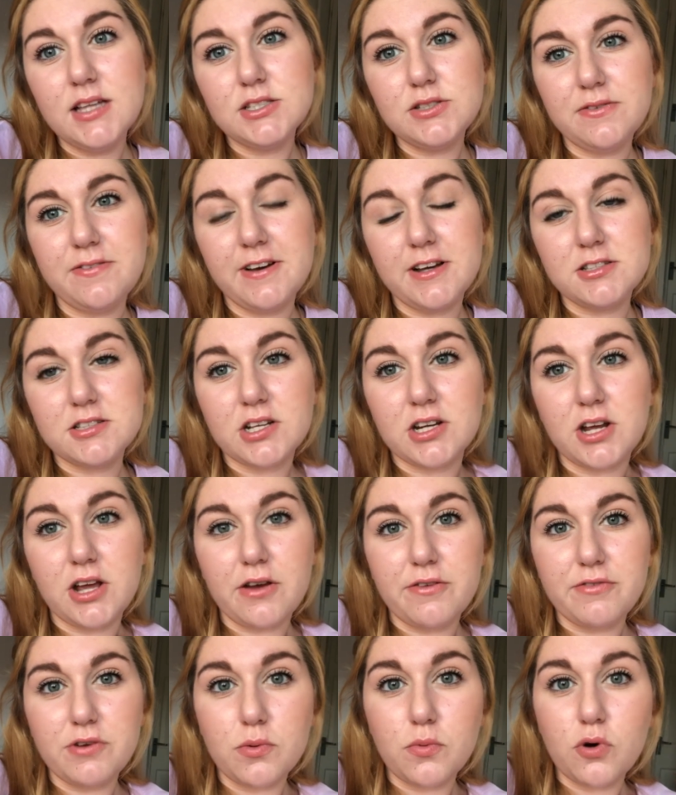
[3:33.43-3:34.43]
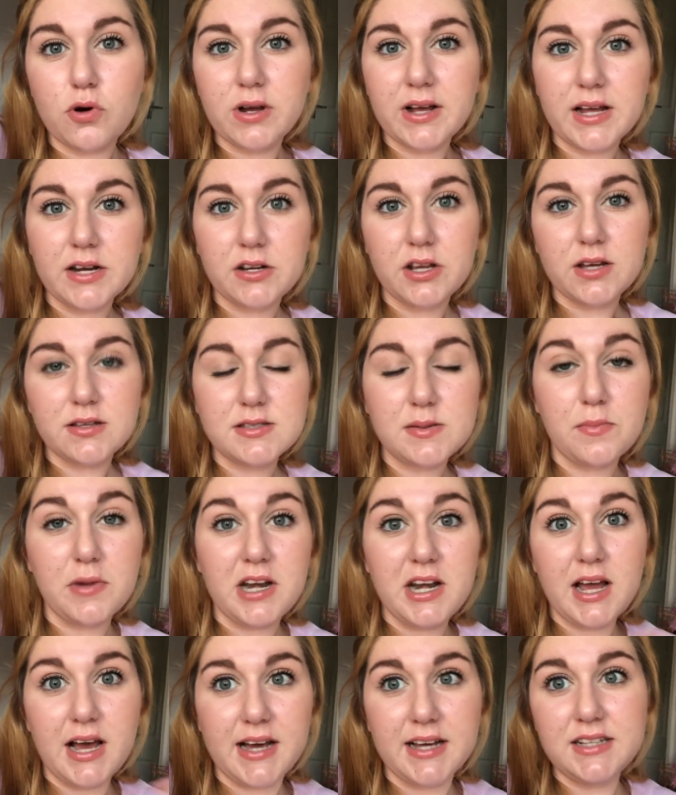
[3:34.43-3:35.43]
So if I was going to go for a walk, I'd go
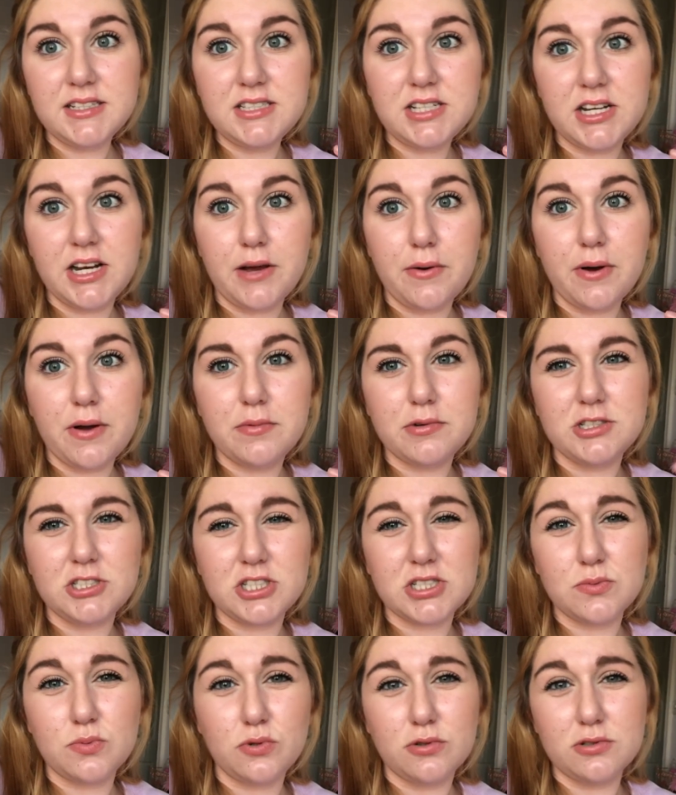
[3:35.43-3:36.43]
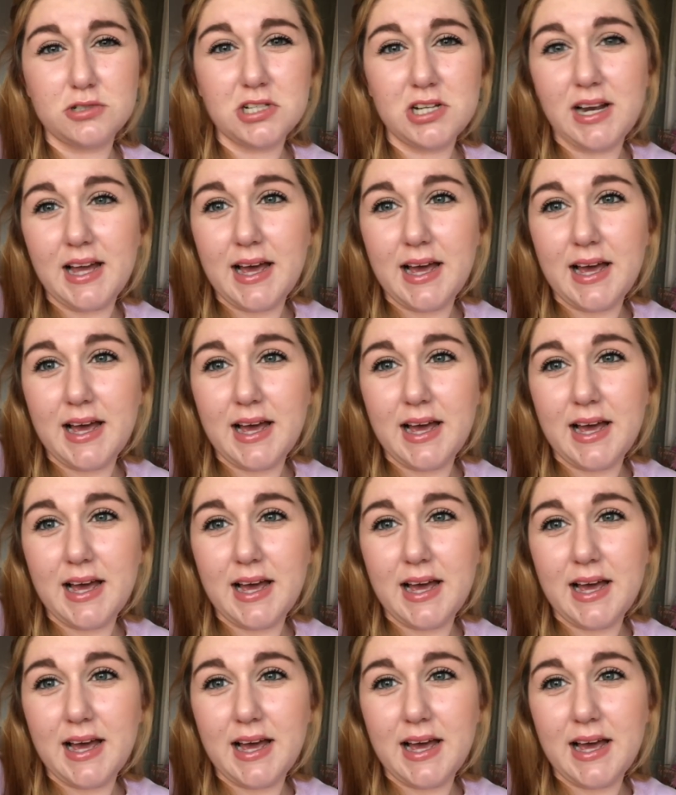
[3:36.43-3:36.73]
somewhere nice, you know, I wouldn't just walk to the